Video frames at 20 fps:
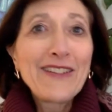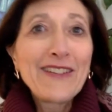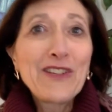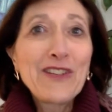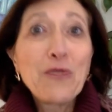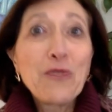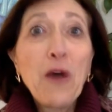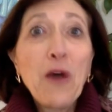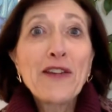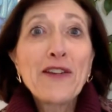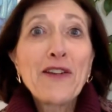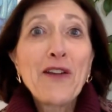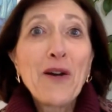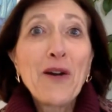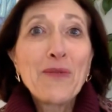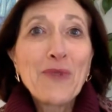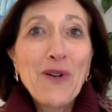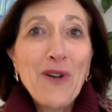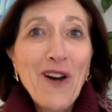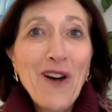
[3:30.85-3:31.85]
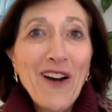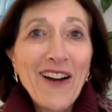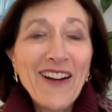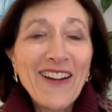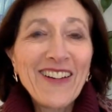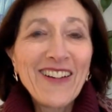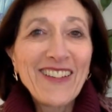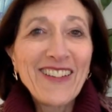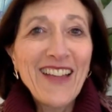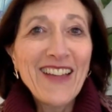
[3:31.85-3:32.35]
Do you want to know
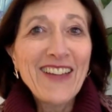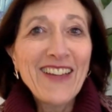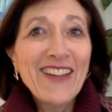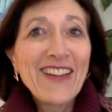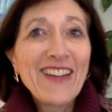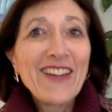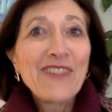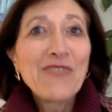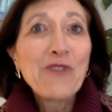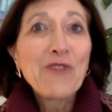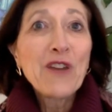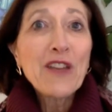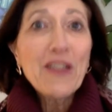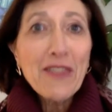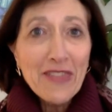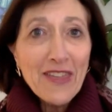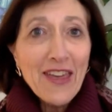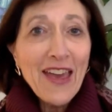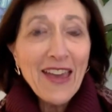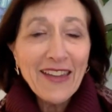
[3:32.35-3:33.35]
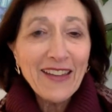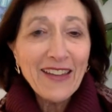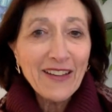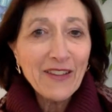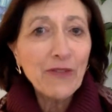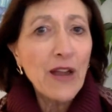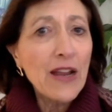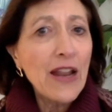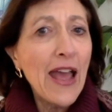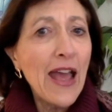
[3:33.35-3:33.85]
more? Like, what do you think,
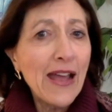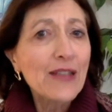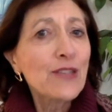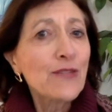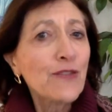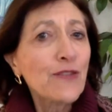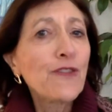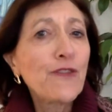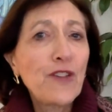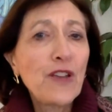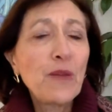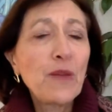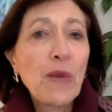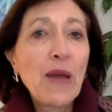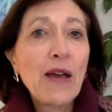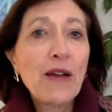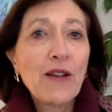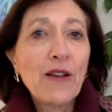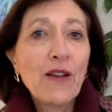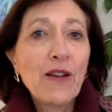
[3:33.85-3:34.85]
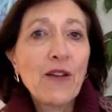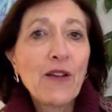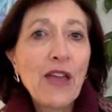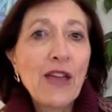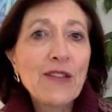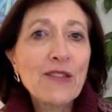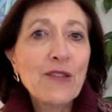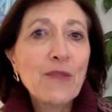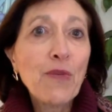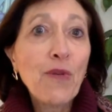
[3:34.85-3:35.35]
right? Ask for feedback,
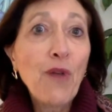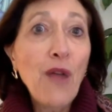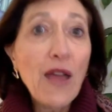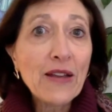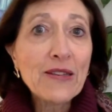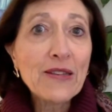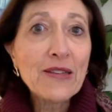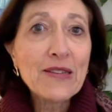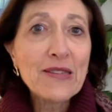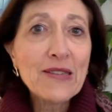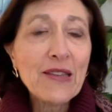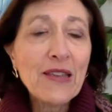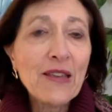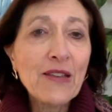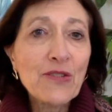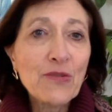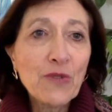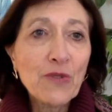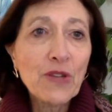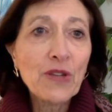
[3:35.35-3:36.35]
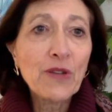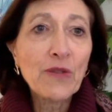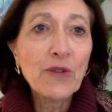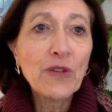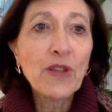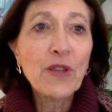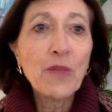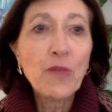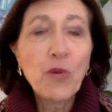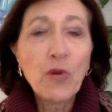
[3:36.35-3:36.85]
okay? So practicing is really,
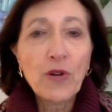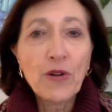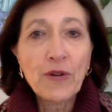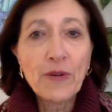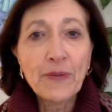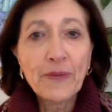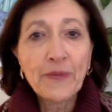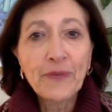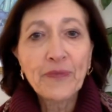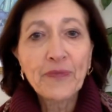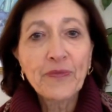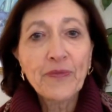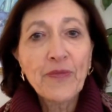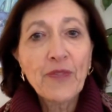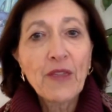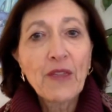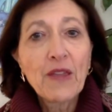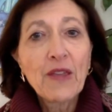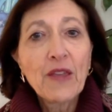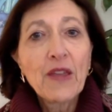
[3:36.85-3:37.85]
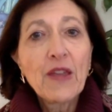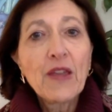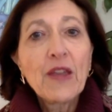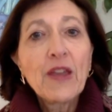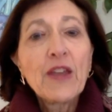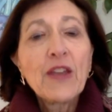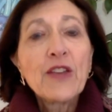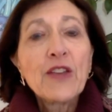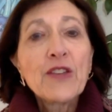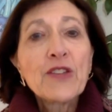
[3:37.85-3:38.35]
really important.
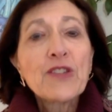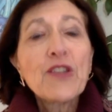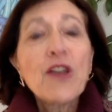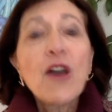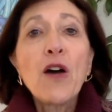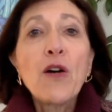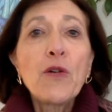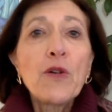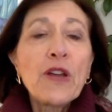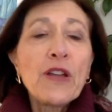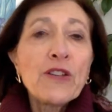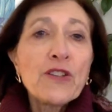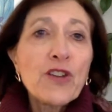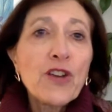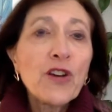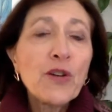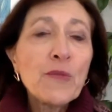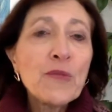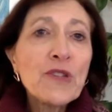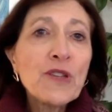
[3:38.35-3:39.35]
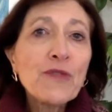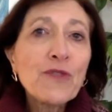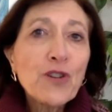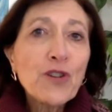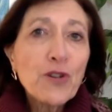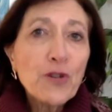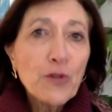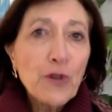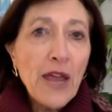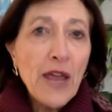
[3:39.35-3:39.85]
So in terms of
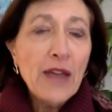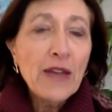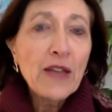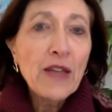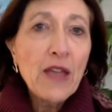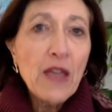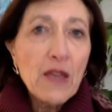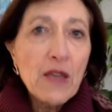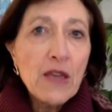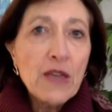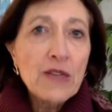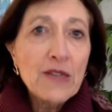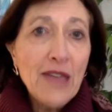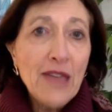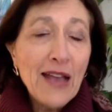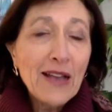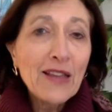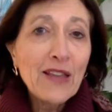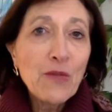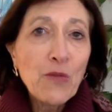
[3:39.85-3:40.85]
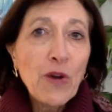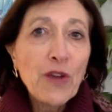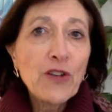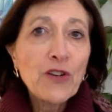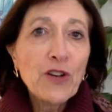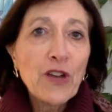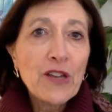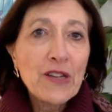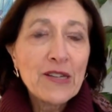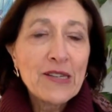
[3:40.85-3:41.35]
creating exactly what
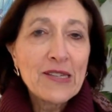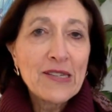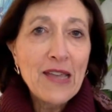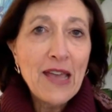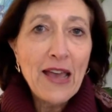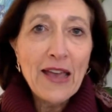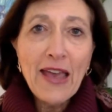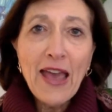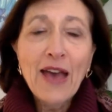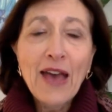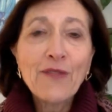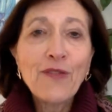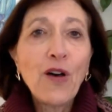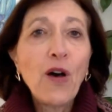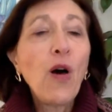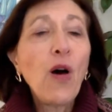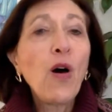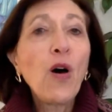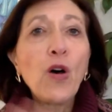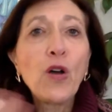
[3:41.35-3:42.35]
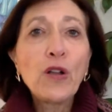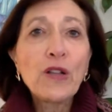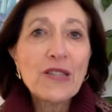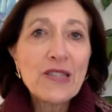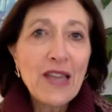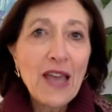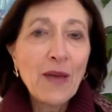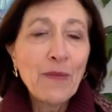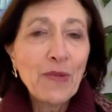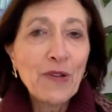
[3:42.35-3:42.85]
you're going to say, I have a whole
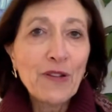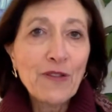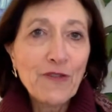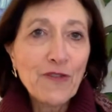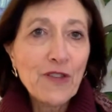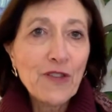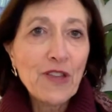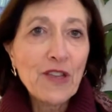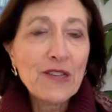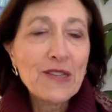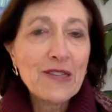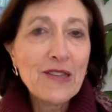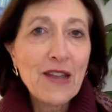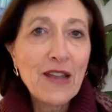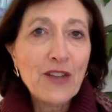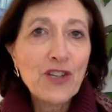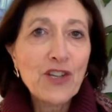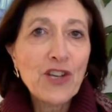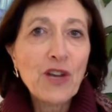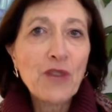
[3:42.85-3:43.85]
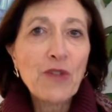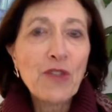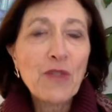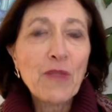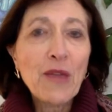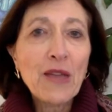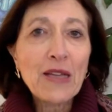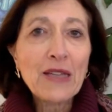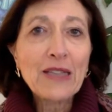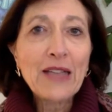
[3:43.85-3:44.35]
template for this that I share with
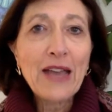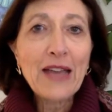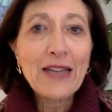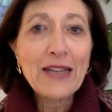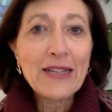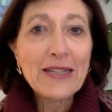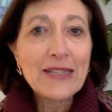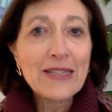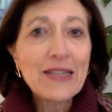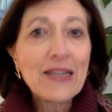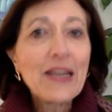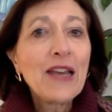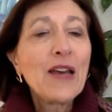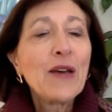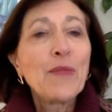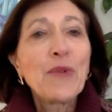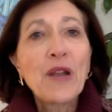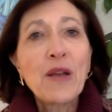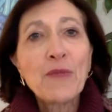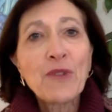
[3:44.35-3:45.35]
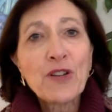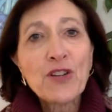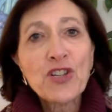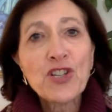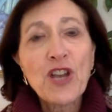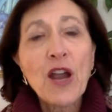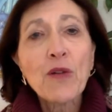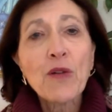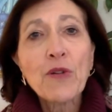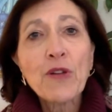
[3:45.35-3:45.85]
my clients, but I'm going to
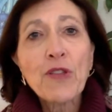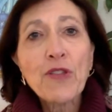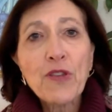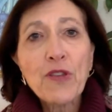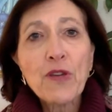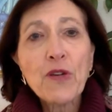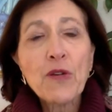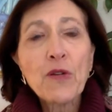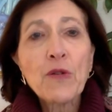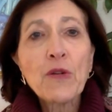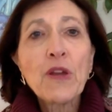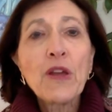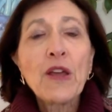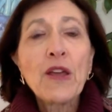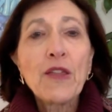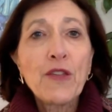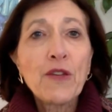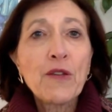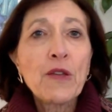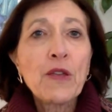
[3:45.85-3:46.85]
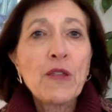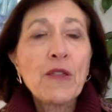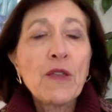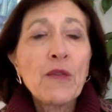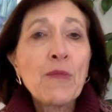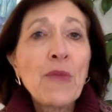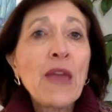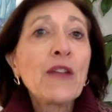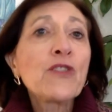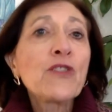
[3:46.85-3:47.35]
share with you the, the
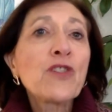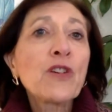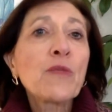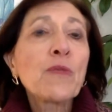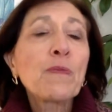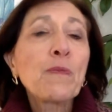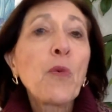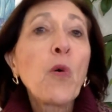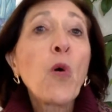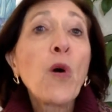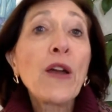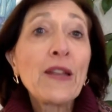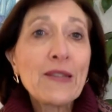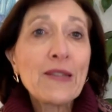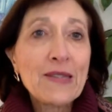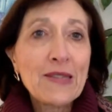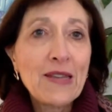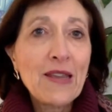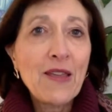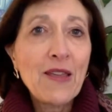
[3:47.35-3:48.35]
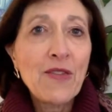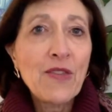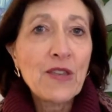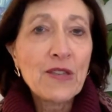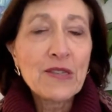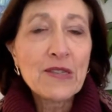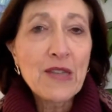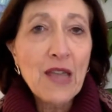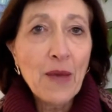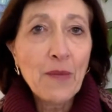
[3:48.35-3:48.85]
major points in
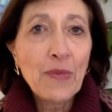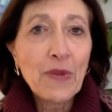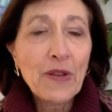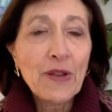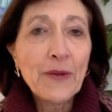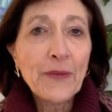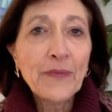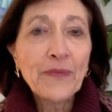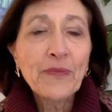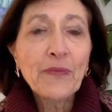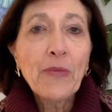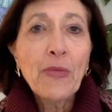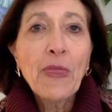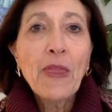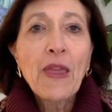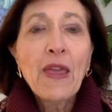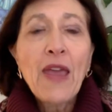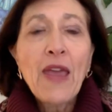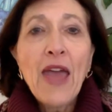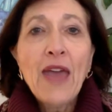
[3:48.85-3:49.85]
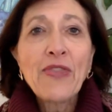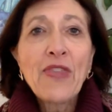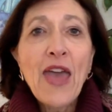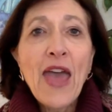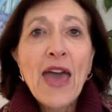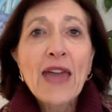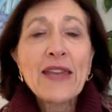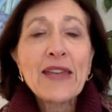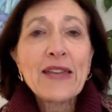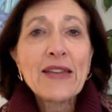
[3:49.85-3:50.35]
this template. And
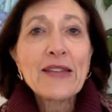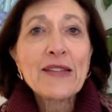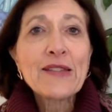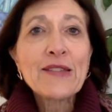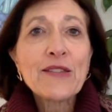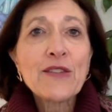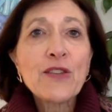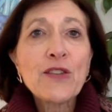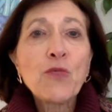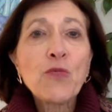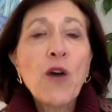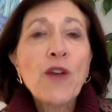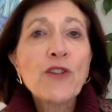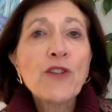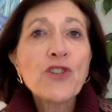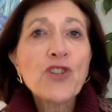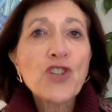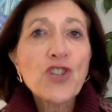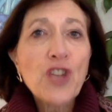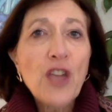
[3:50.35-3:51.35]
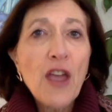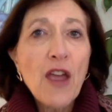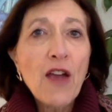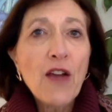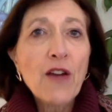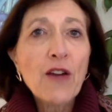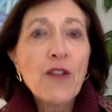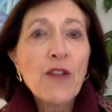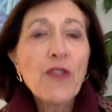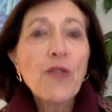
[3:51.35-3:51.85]
that is, you want to
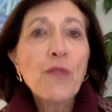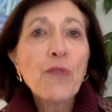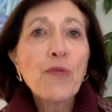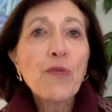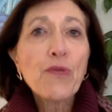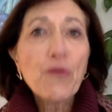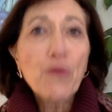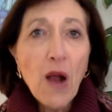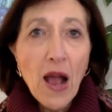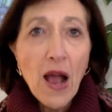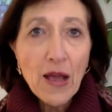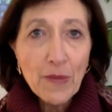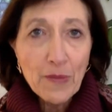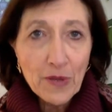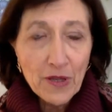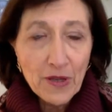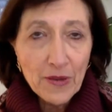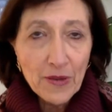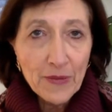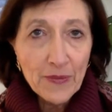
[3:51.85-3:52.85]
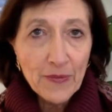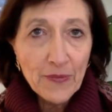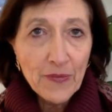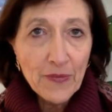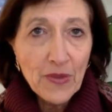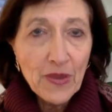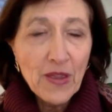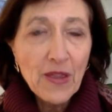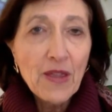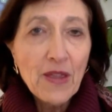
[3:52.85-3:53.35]
share the problem
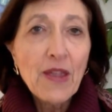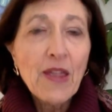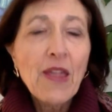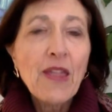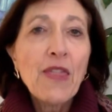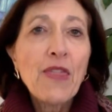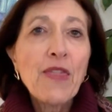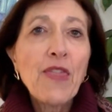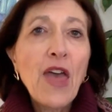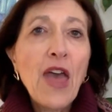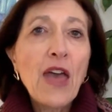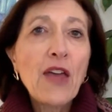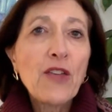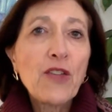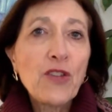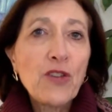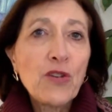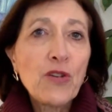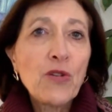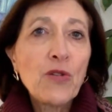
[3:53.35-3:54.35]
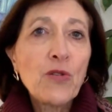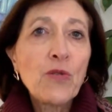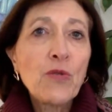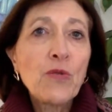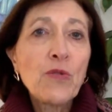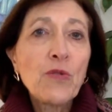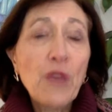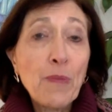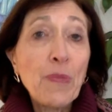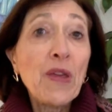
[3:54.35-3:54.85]
that
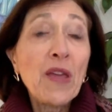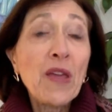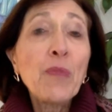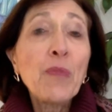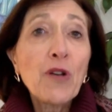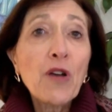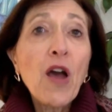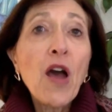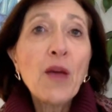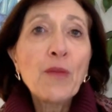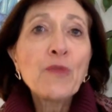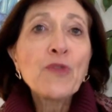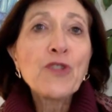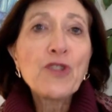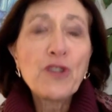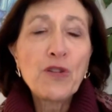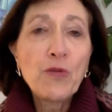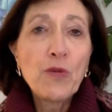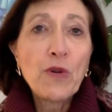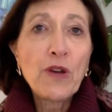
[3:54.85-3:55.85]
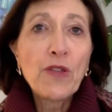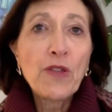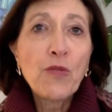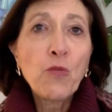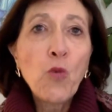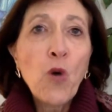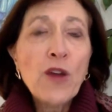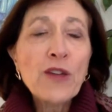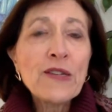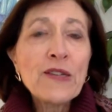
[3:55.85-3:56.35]
you, that people come to you with.
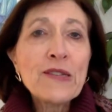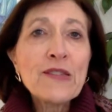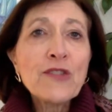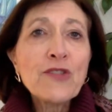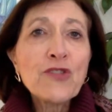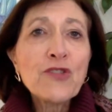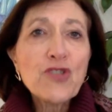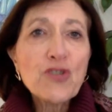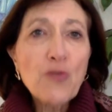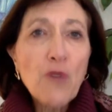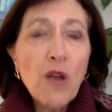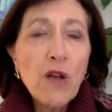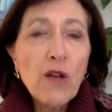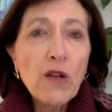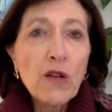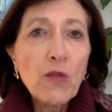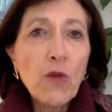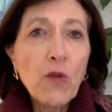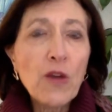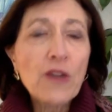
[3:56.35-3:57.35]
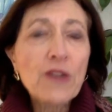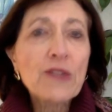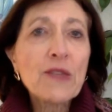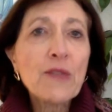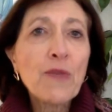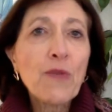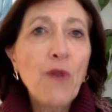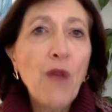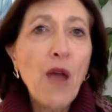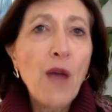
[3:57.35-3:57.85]
What is the struggle? What is the
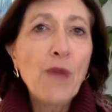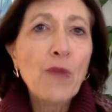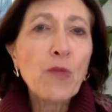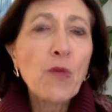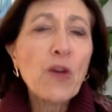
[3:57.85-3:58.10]
problem?